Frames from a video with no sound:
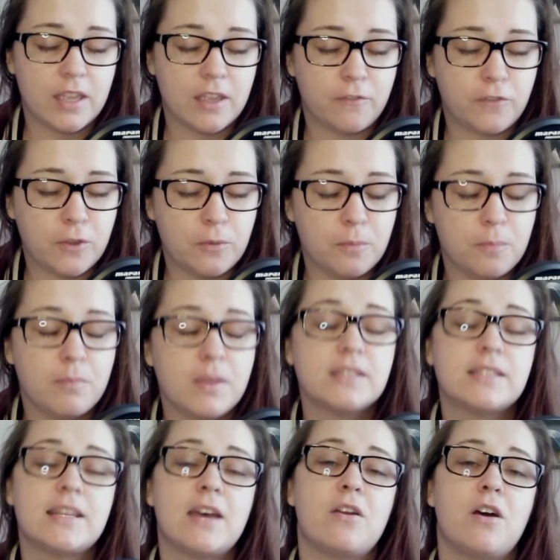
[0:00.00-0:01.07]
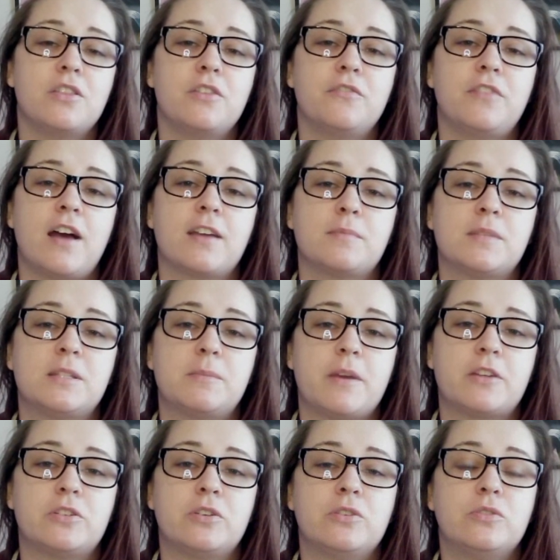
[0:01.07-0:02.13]
If you missed out on the Vlogmas
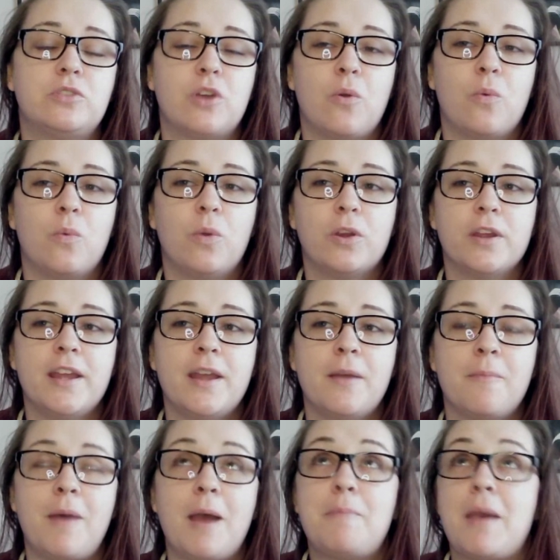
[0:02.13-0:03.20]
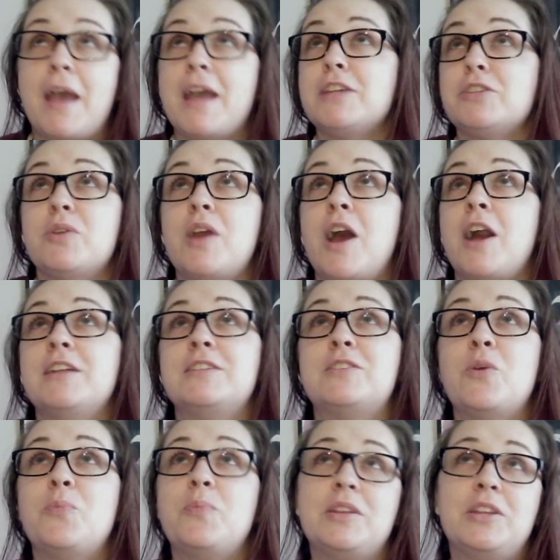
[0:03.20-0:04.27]
special, don't worry, my Patreon is
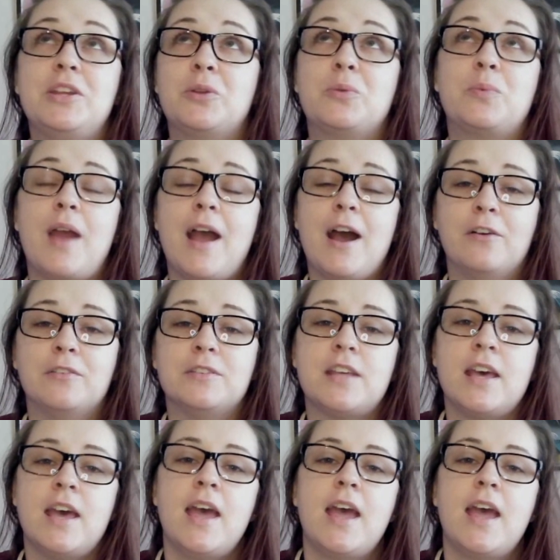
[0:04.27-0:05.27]
open year-round,